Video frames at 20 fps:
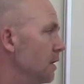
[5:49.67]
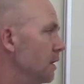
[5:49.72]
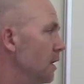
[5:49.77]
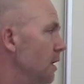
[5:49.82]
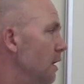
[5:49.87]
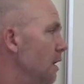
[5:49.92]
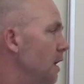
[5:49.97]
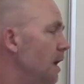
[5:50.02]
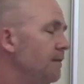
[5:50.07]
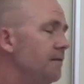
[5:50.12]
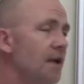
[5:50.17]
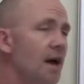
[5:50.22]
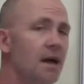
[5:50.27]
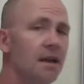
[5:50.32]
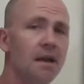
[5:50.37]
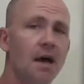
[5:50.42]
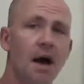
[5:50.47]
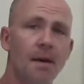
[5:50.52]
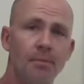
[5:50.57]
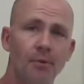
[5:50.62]
I've
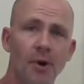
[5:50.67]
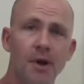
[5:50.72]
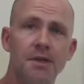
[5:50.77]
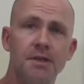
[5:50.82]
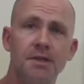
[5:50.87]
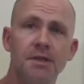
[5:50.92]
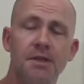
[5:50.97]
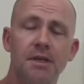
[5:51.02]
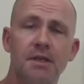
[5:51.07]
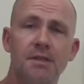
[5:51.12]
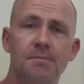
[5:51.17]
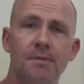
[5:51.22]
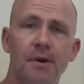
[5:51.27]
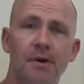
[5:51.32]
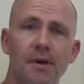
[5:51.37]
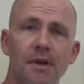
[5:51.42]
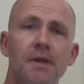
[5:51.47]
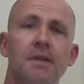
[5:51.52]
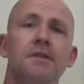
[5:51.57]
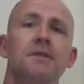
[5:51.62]
got operations
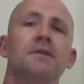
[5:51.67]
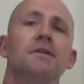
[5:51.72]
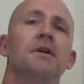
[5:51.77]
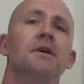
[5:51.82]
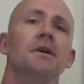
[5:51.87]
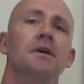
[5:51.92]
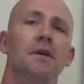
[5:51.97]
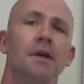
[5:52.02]
experience